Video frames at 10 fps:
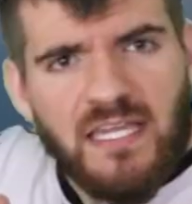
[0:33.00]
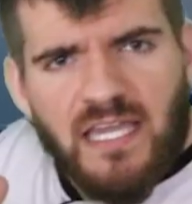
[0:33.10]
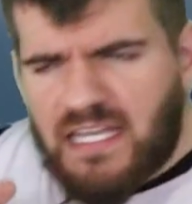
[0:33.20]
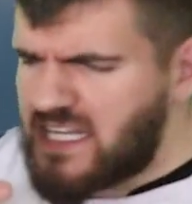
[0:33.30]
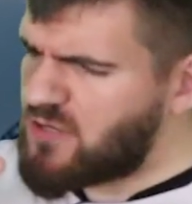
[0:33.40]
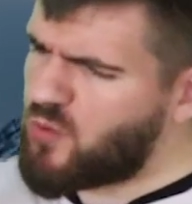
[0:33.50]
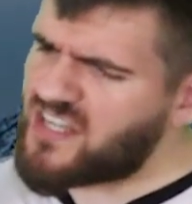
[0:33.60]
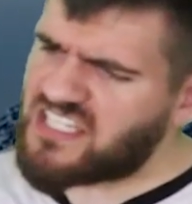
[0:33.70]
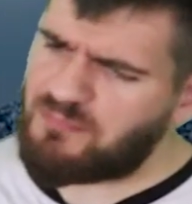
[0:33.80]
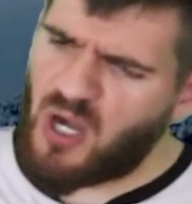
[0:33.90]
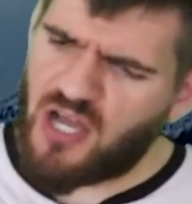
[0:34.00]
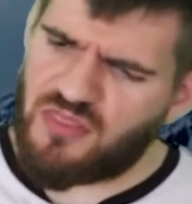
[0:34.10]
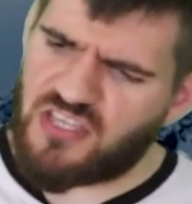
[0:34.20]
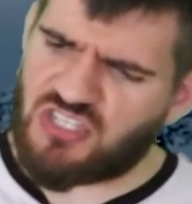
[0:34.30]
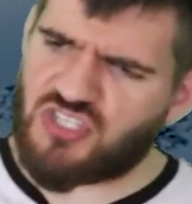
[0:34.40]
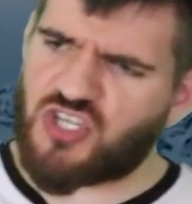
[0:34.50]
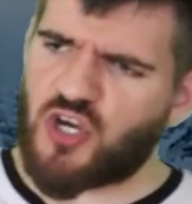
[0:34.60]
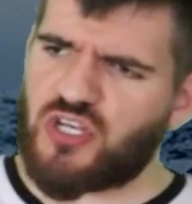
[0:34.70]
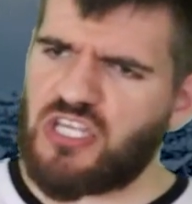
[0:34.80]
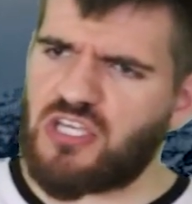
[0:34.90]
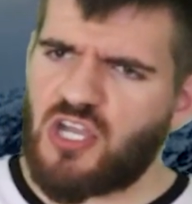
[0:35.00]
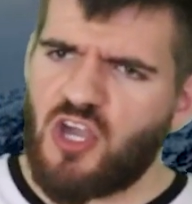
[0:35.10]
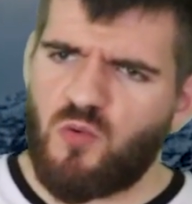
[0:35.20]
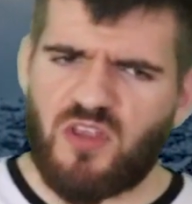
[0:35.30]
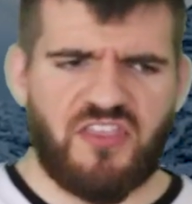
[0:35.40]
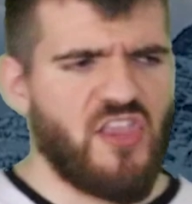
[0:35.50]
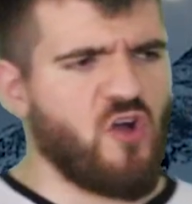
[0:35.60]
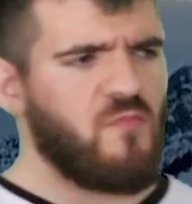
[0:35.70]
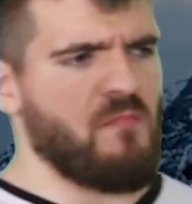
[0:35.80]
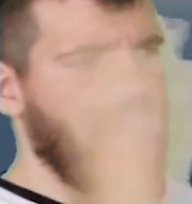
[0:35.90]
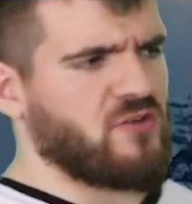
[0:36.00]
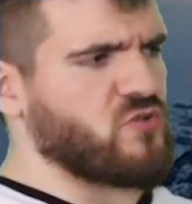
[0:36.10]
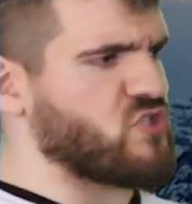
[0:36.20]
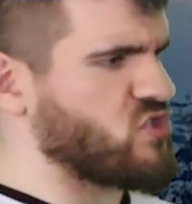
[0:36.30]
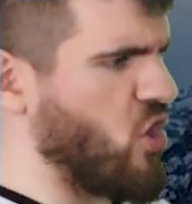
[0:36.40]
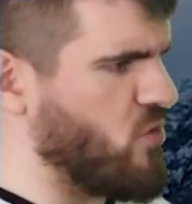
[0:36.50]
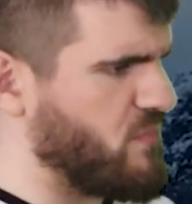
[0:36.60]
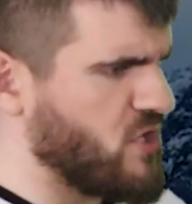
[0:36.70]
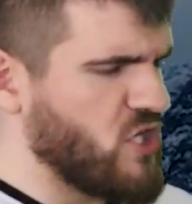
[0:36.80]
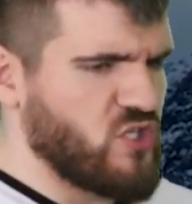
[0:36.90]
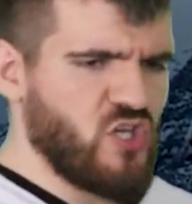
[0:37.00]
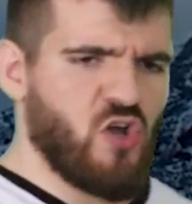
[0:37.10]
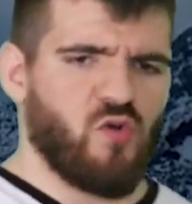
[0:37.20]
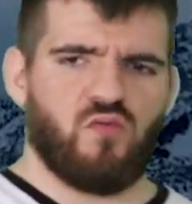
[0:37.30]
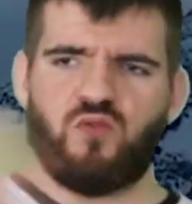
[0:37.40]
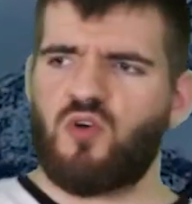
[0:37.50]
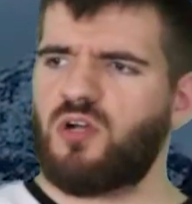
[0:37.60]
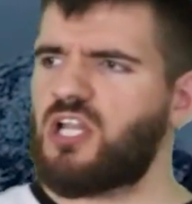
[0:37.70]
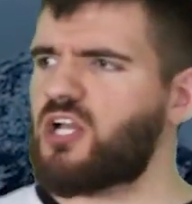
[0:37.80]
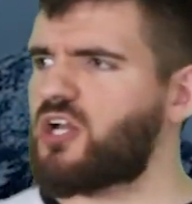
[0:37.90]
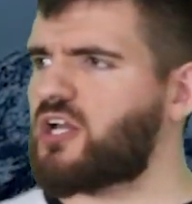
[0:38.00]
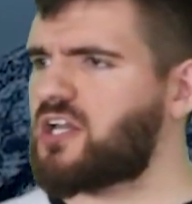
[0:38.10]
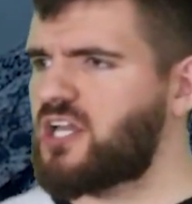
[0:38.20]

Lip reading: And he went upon this journey with no microscope, no ruler,